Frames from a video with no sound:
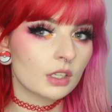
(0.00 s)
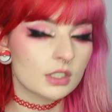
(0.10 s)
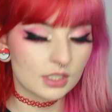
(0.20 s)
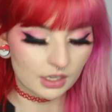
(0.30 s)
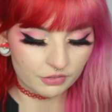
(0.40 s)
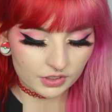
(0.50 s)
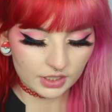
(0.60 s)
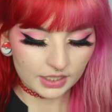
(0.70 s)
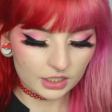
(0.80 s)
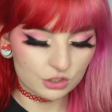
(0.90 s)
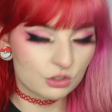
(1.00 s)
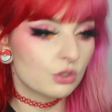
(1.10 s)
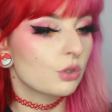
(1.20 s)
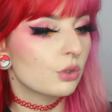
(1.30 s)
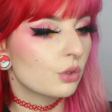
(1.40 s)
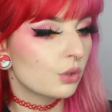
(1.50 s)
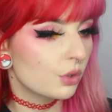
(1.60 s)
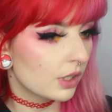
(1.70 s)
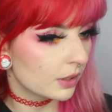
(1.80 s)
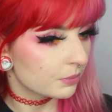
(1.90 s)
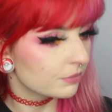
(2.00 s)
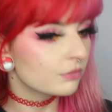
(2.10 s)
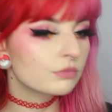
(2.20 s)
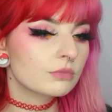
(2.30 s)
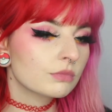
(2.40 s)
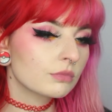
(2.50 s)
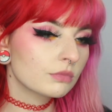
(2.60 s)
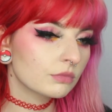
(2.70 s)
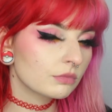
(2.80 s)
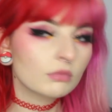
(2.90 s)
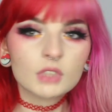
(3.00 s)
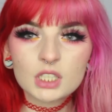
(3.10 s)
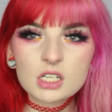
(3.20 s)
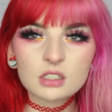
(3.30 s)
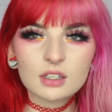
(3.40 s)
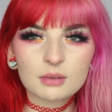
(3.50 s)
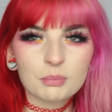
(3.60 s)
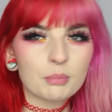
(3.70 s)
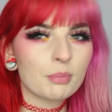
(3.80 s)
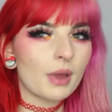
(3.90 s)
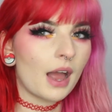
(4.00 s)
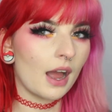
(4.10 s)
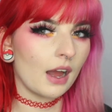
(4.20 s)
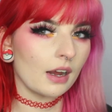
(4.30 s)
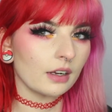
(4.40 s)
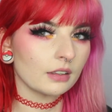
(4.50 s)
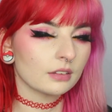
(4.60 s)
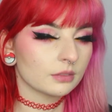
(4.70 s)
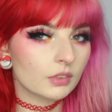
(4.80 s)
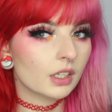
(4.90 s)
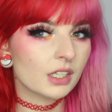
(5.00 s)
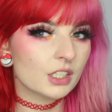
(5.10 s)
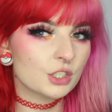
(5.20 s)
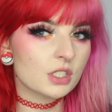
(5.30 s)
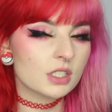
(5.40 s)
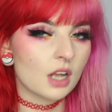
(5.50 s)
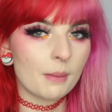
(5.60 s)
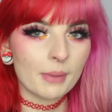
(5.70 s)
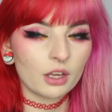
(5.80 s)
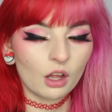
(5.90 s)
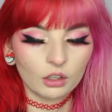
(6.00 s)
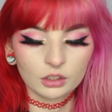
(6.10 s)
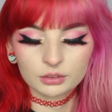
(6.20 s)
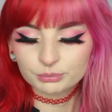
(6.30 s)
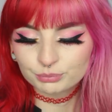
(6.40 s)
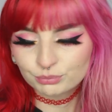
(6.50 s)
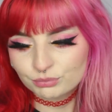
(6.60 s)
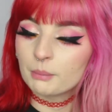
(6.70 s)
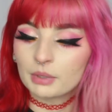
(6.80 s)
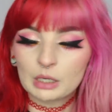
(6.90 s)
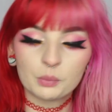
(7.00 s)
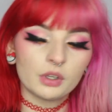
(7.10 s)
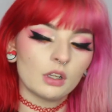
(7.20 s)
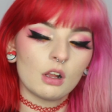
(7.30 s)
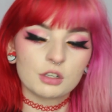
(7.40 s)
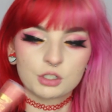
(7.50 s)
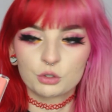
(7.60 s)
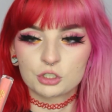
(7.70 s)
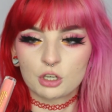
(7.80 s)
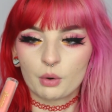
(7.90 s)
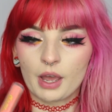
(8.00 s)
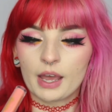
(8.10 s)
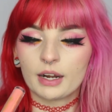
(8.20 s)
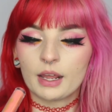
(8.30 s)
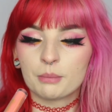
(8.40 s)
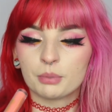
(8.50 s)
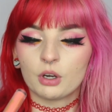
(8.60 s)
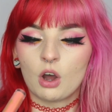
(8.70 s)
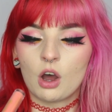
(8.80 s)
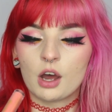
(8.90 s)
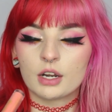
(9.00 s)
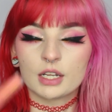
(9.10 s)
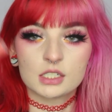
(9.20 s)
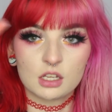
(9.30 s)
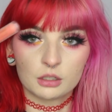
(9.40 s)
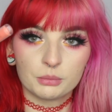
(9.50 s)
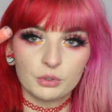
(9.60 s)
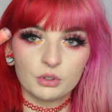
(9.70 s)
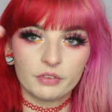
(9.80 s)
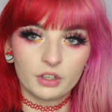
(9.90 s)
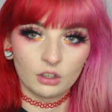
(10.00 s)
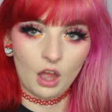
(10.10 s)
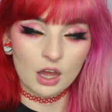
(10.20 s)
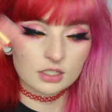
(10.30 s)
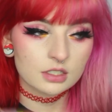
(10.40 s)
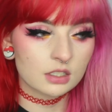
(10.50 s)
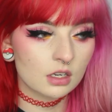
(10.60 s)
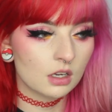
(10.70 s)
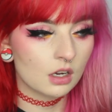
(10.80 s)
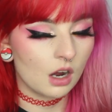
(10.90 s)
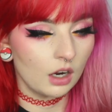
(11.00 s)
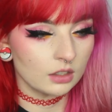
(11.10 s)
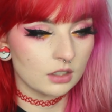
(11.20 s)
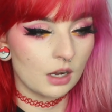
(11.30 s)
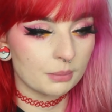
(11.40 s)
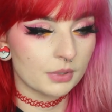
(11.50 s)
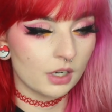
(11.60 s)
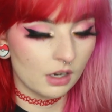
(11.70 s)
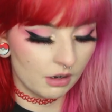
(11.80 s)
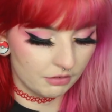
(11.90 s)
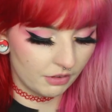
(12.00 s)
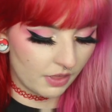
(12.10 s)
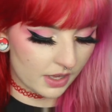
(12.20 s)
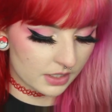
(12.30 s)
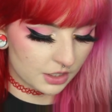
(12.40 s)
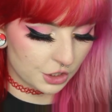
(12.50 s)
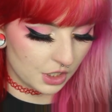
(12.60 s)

See, I feel like it's too... It doesn't look bad. It's just not my color. But I will also just go ahead and put on Sailor Moon, the gloss, on top of this,